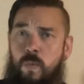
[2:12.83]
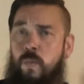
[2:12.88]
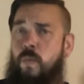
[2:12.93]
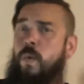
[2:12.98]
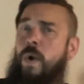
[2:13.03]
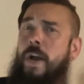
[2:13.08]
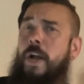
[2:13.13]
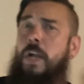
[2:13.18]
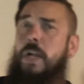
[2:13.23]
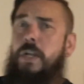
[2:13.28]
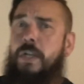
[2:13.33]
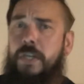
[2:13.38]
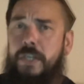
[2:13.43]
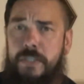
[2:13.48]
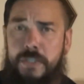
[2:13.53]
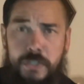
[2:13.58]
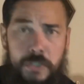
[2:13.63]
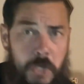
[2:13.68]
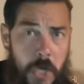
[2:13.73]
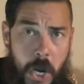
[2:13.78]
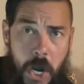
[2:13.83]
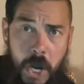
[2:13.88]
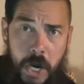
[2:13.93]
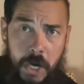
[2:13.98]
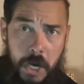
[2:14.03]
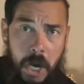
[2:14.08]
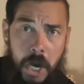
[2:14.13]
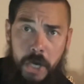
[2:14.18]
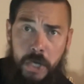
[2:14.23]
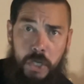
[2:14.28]
well, it's not
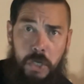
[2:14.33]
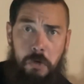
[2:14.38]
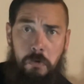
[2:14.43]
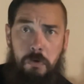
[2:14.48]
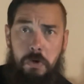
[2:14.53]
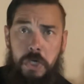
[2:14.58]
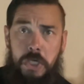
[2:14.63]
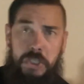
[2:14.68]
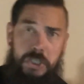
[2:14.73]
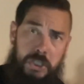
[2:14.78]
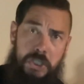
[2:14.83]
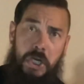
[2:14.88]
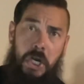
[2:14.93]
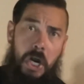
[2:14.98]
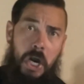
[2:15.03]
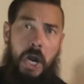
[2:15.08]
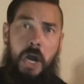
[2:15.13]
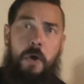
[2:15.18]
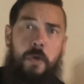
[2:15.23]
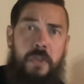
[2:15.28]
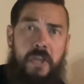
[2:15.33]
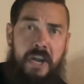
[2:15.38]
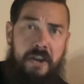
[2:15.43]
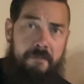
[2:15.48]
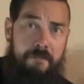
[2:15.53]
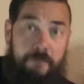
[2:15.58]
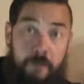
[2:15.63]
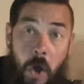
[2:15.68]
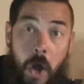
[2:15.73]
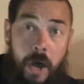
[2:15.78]
accurate to how they
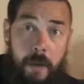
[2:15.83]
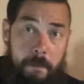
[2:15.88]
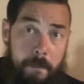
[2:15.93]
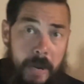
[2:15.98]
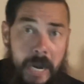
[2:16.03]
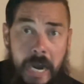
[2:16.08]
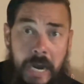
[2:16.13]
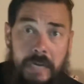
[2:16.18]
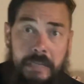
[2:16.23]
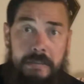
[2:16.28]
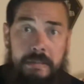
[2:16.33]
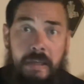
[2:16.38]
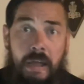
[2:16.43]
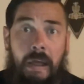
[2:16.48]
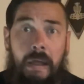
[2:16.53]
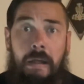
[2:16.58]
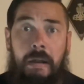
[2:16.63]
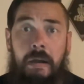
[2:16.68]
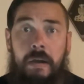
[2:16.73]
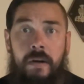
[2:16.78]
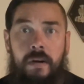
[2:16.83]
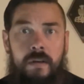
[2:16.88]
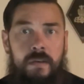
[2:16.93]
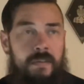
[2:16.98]
fought back then.